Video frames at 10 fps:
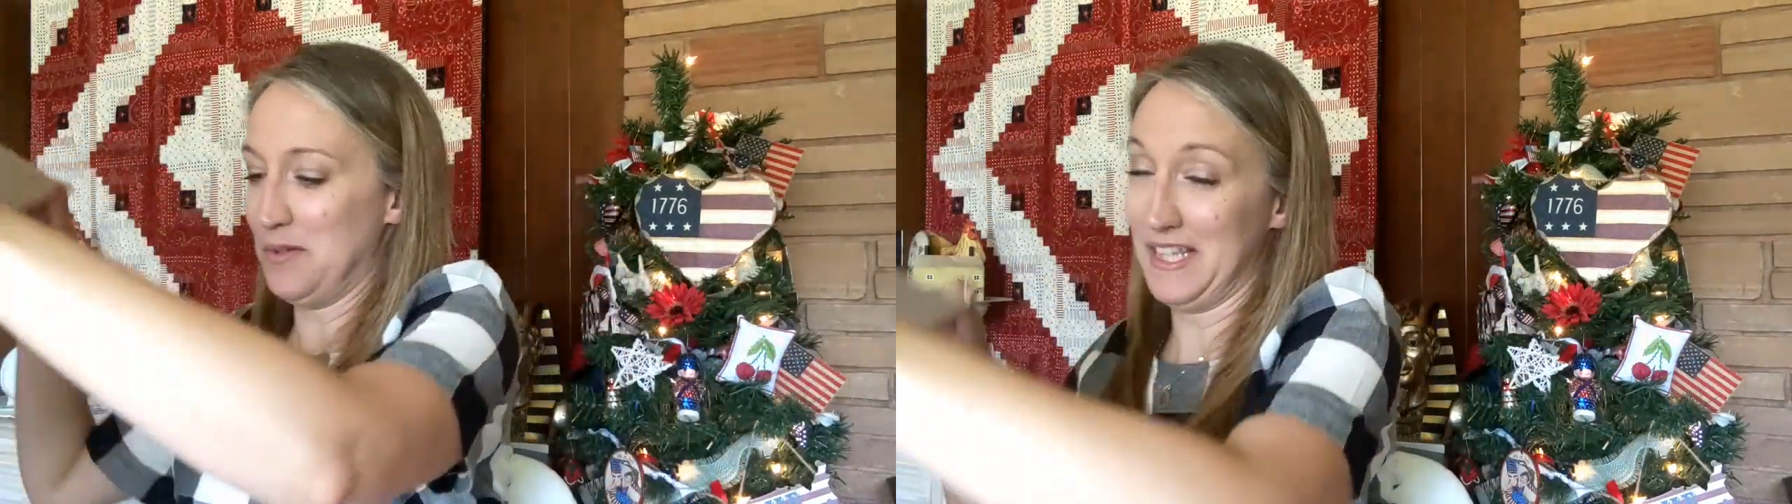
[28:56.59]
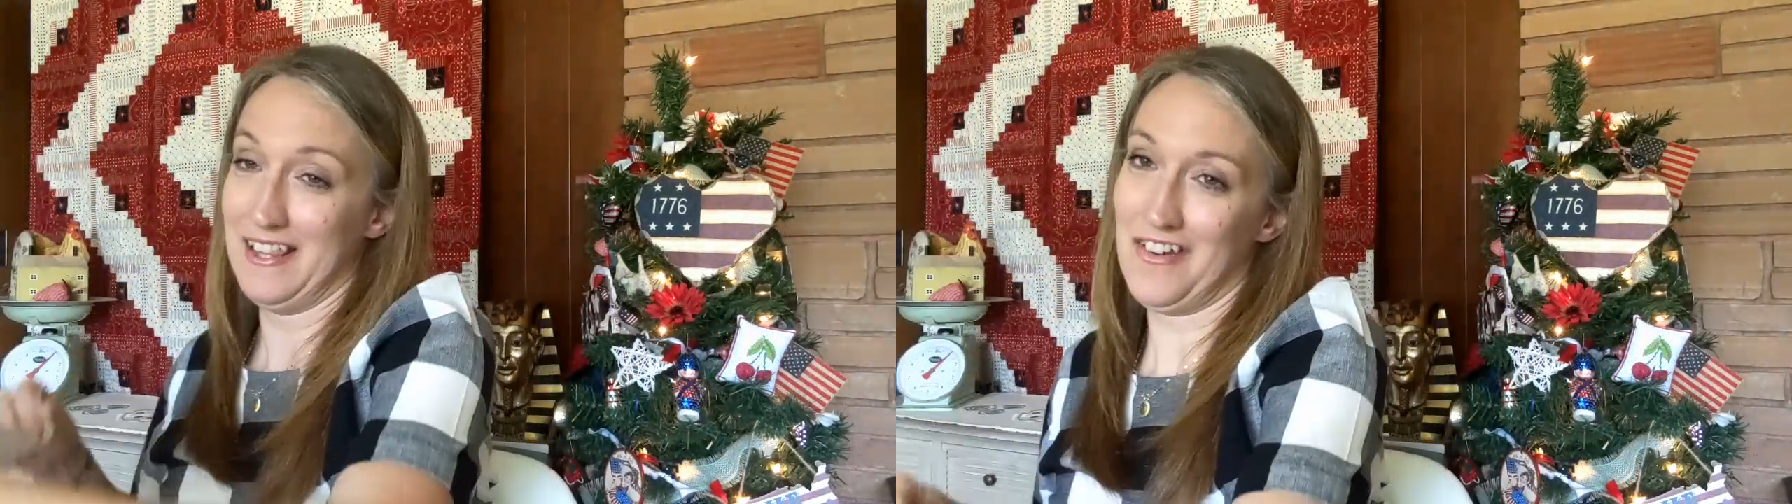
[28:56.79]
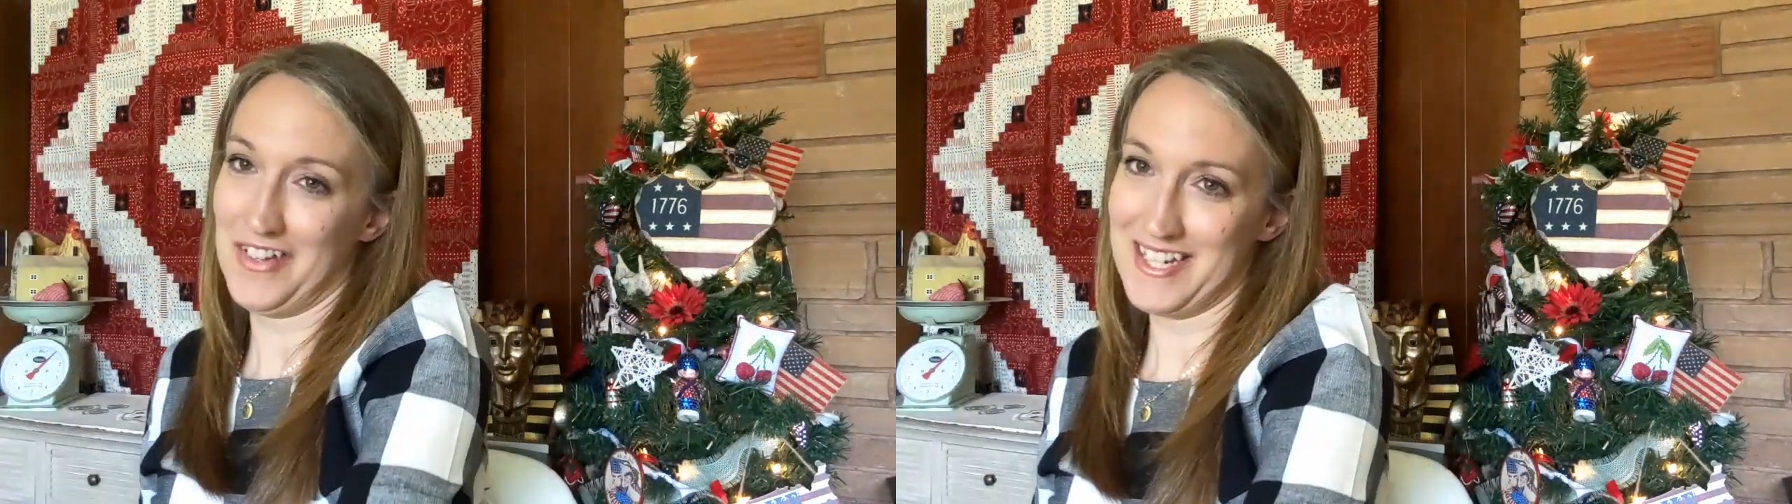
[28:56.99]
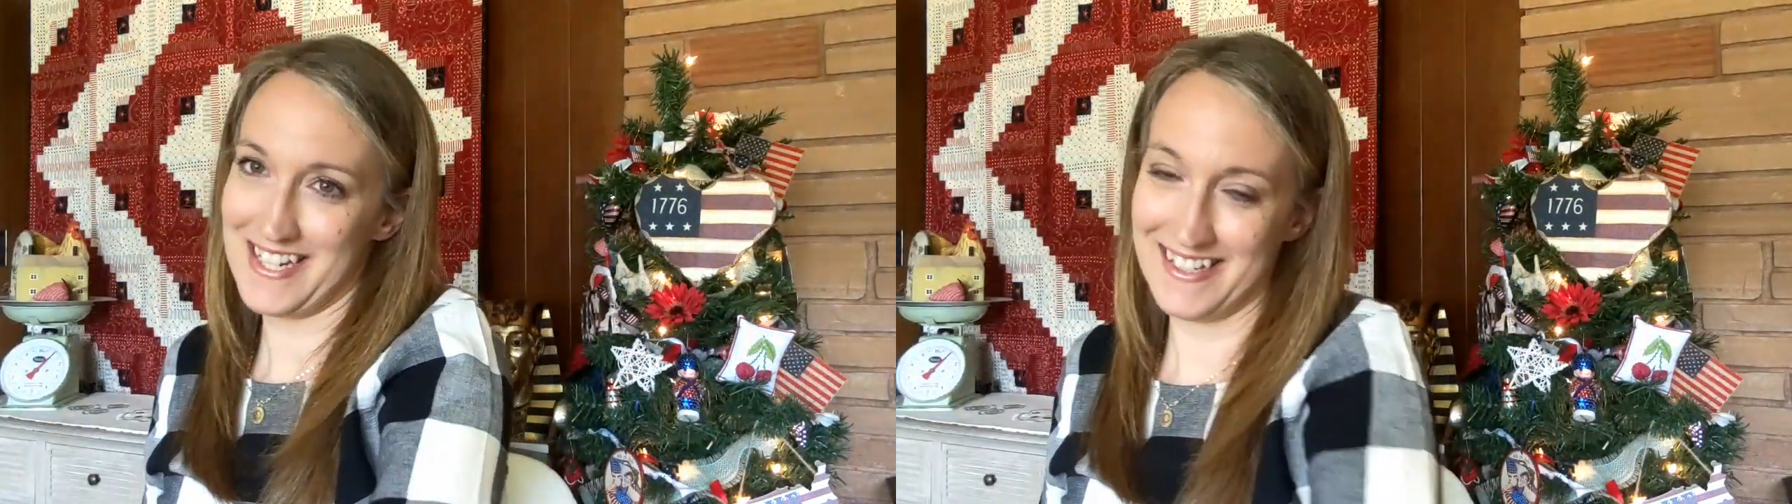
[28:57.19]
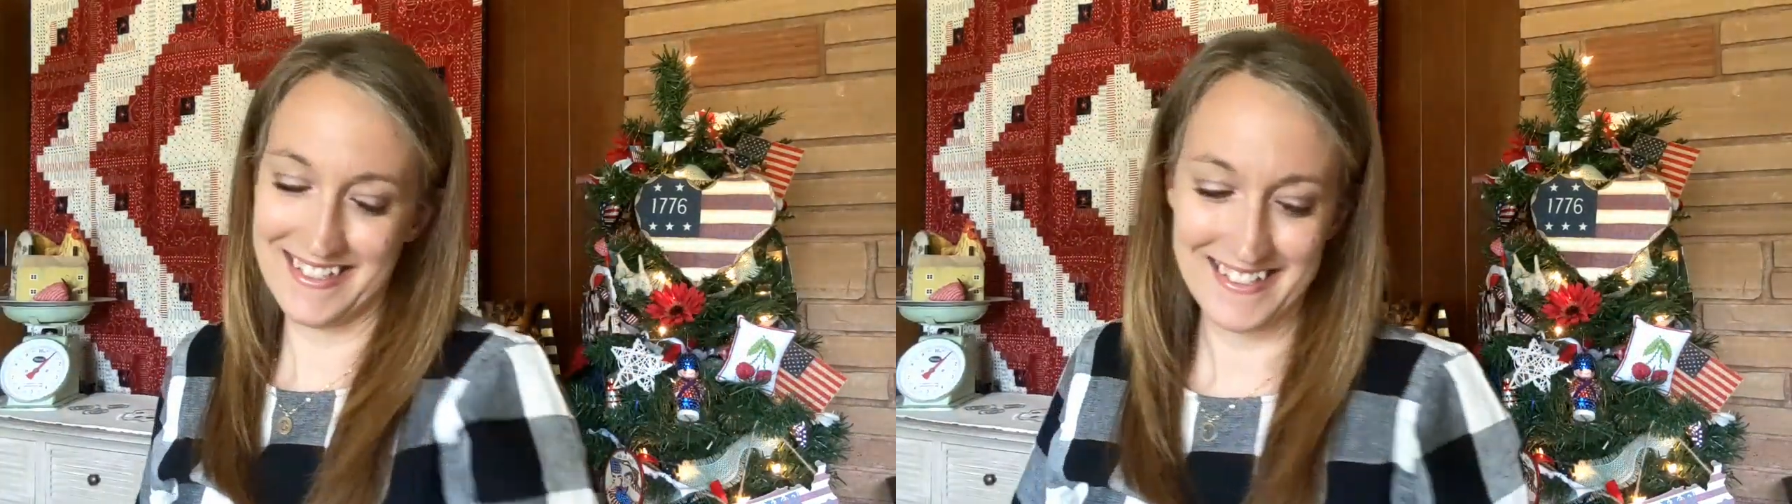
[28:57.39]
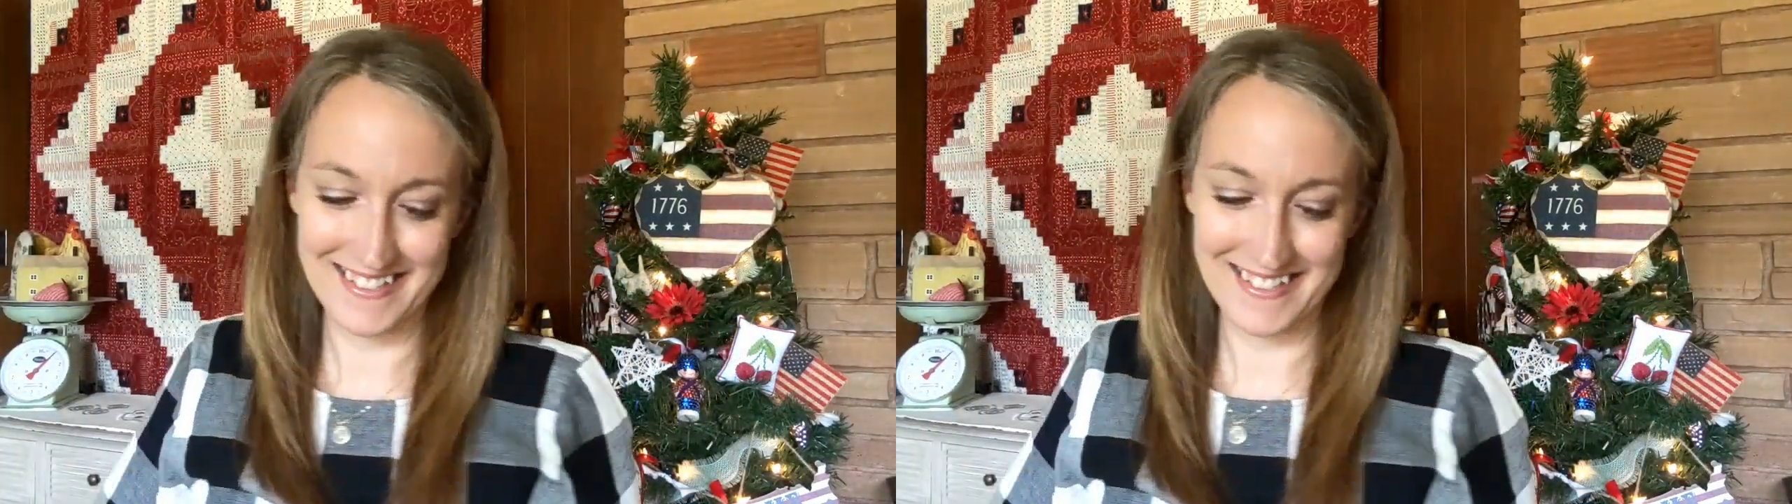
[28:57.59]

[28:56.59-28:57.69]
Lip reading: really love it.